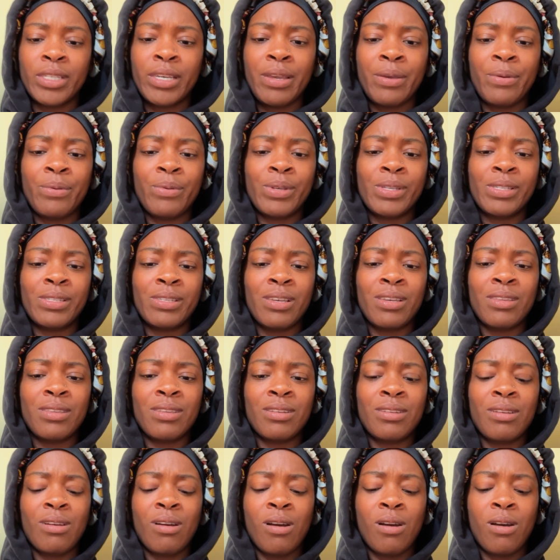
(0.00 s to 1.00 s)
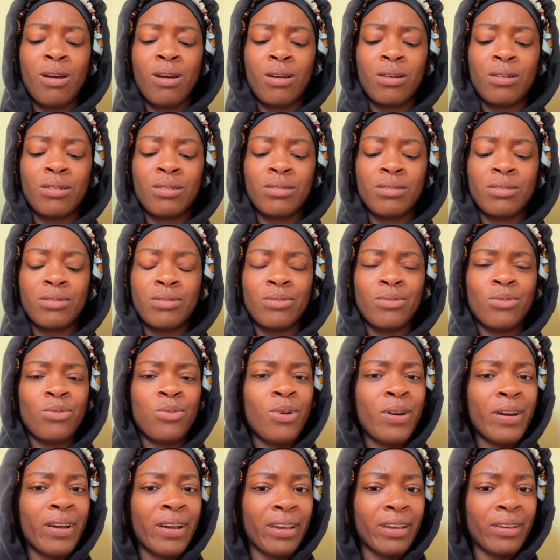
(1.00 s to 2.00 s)
Can we see the dog?
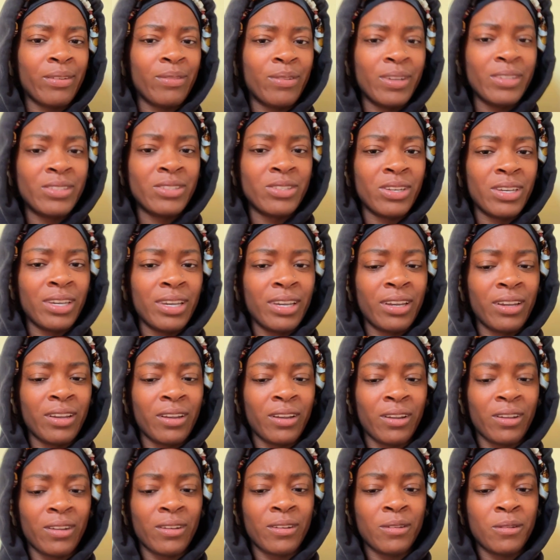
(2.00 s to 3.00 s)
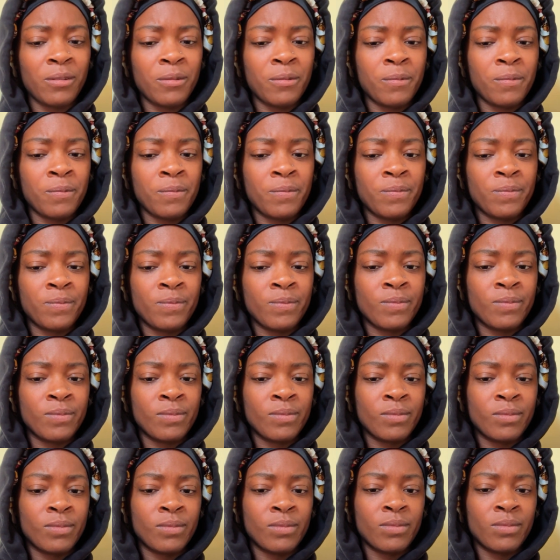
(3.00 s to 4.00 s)
What? What'd you hear?
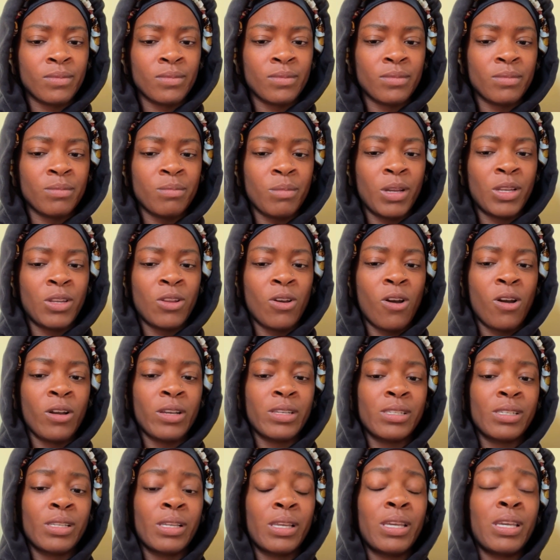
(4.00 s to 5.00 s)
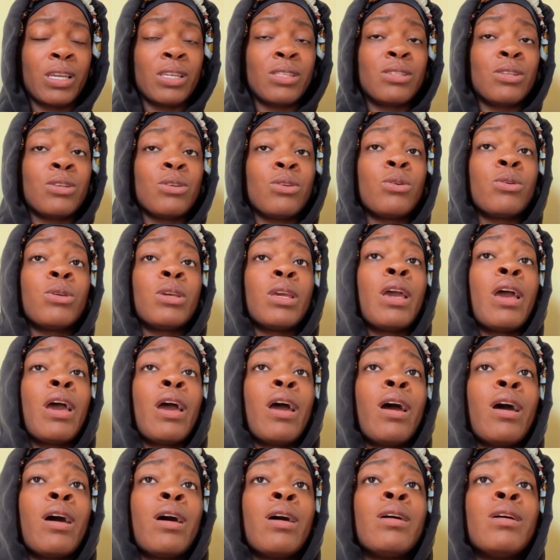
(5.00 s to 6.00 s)
My dog is clingy too.
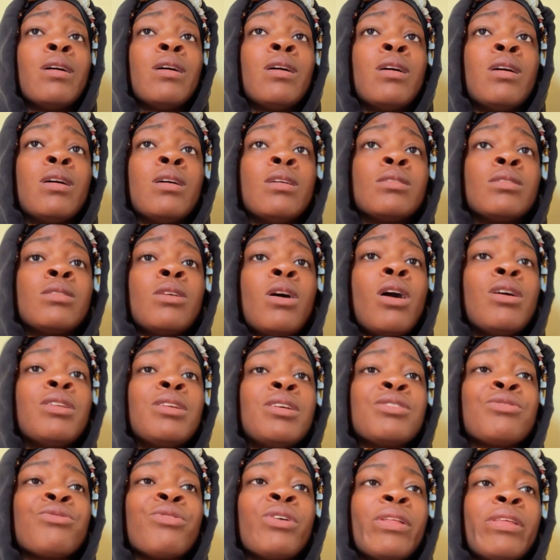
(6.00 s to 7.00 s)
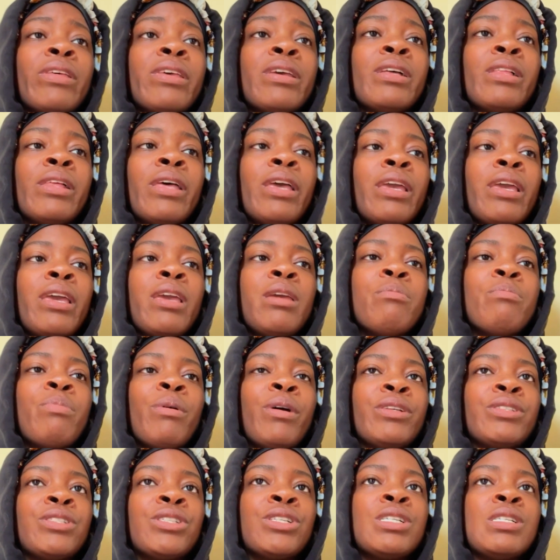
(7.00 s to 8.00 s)
Yeah. Zonda's really clingy,
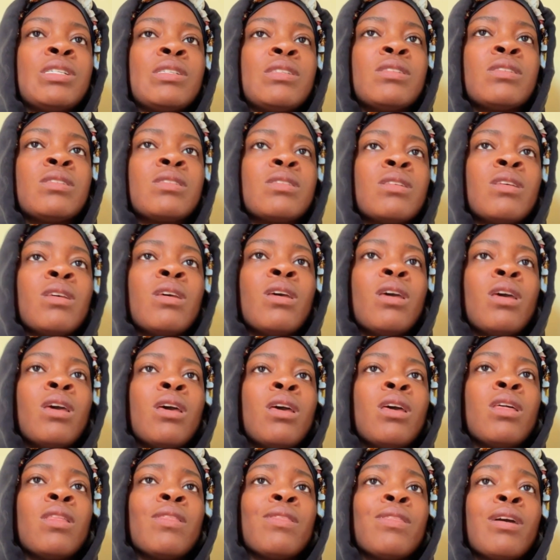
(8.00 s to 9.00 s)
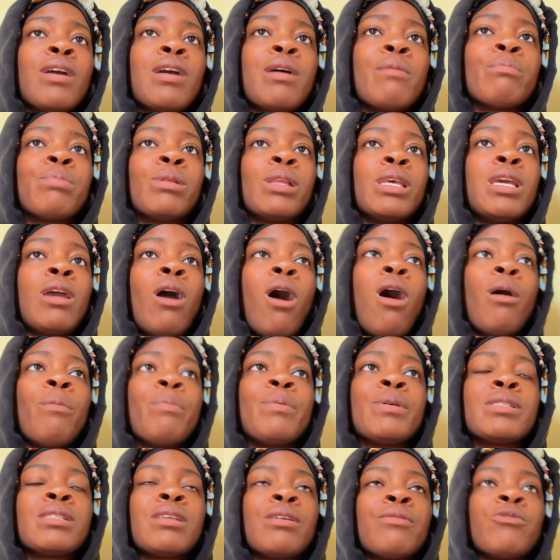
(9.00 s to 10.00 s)
but she's the complete
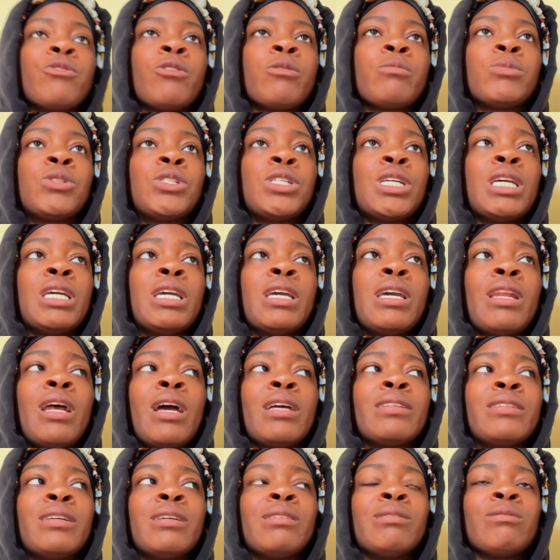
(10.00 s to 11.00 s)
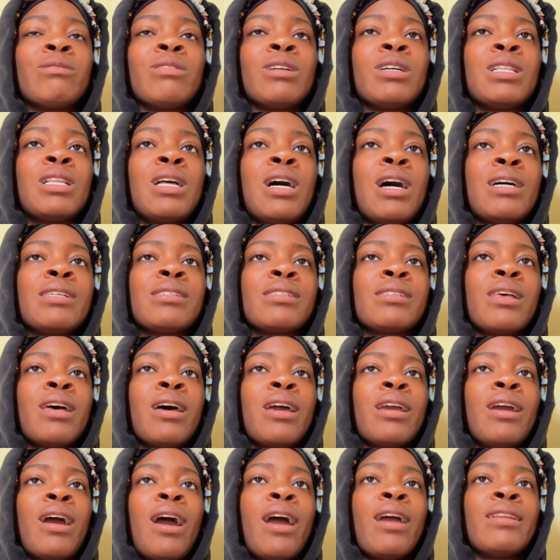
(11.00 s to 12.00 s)
opposite from G, and I didn't realize
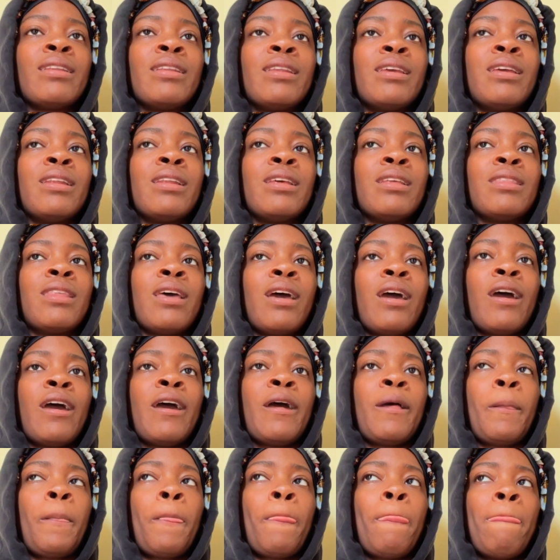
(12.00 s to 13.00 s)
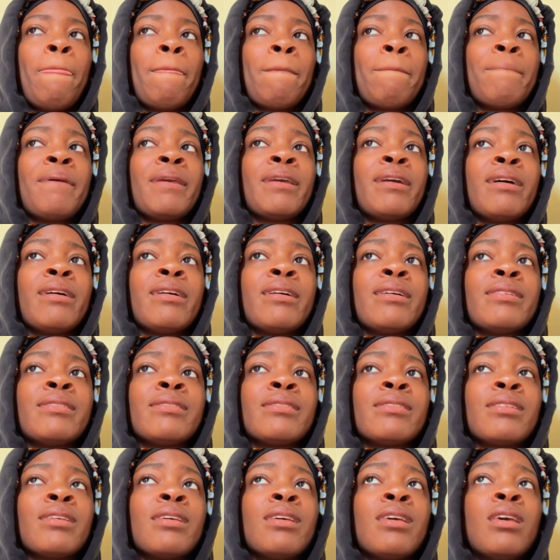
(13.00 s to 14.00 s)
like I needed that
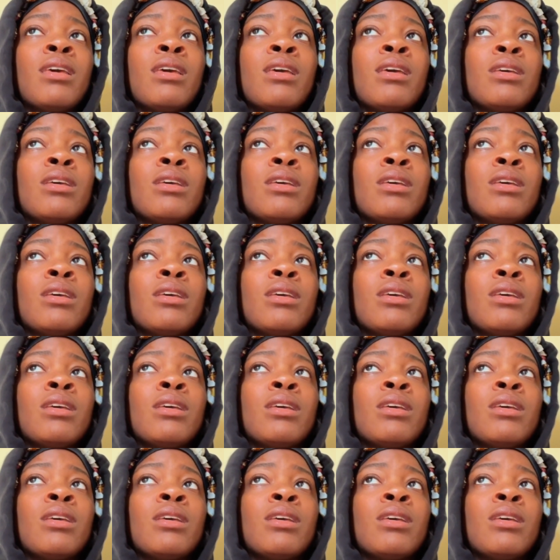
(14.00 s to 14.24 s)
because